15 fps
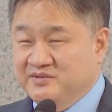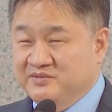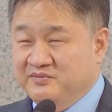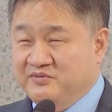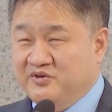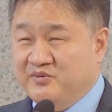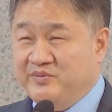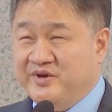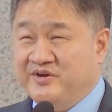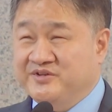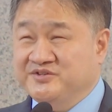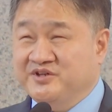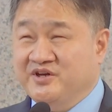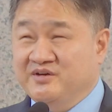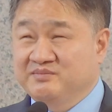for a better
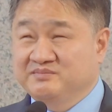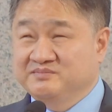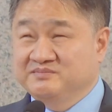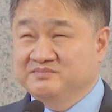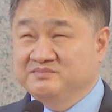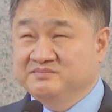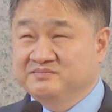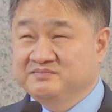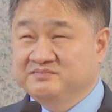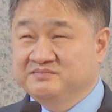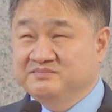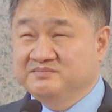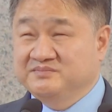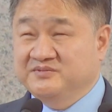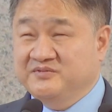job.
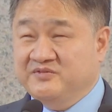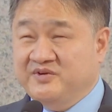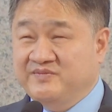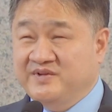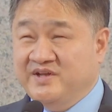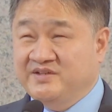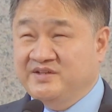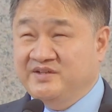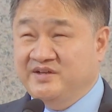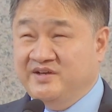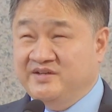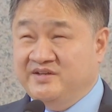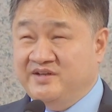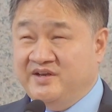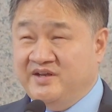From
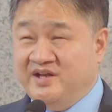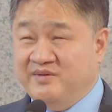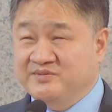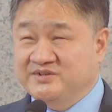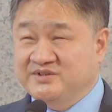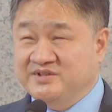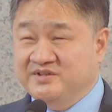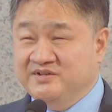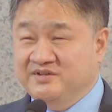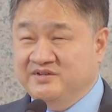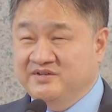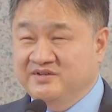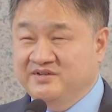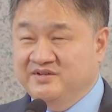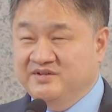1998, I'm
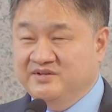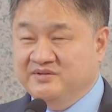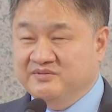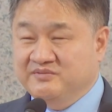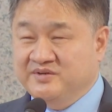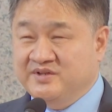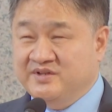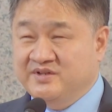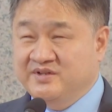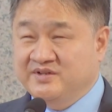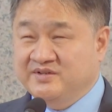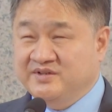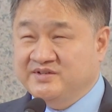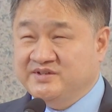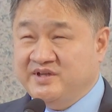still with
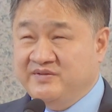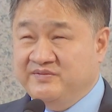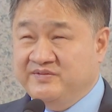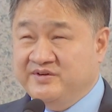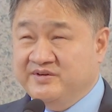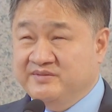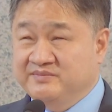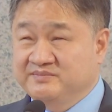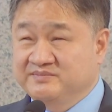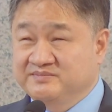the same firm.